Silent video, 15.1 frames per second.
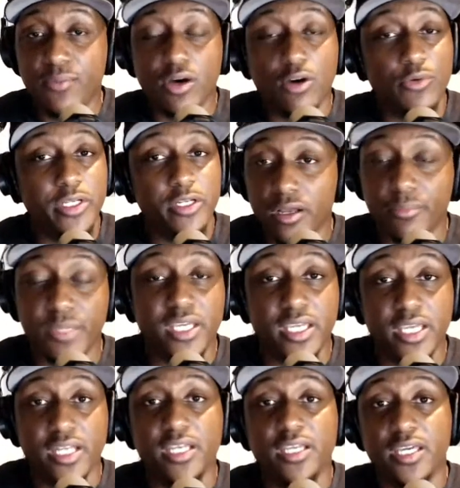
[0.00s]
We know
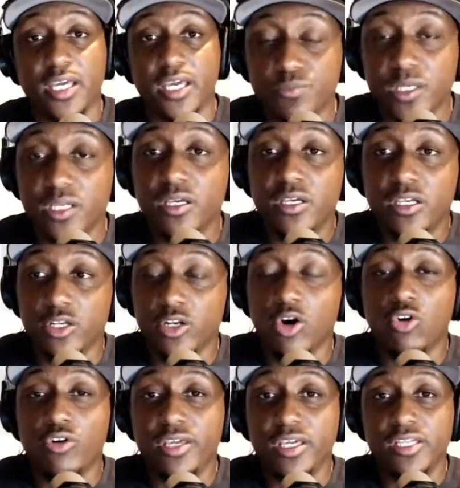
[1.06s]
Kenny King,
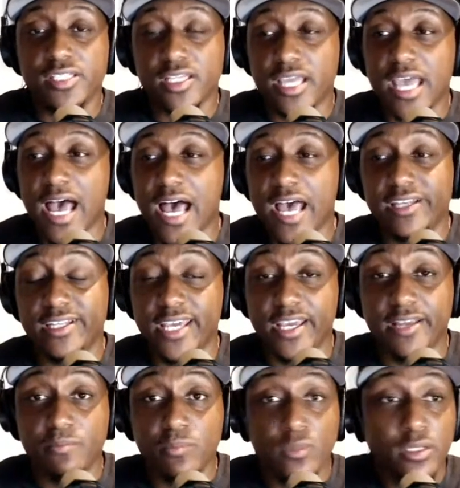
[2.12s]
he's a guy that,
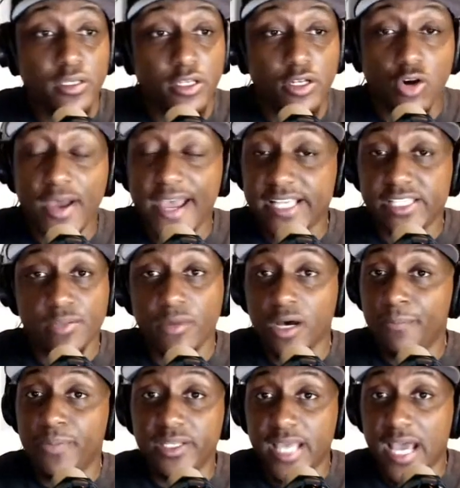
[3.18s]
has some up
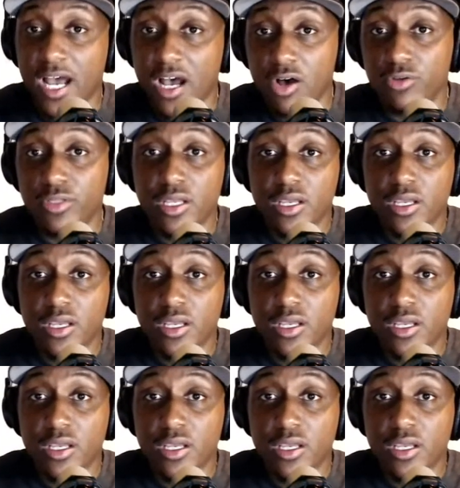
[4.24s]
and down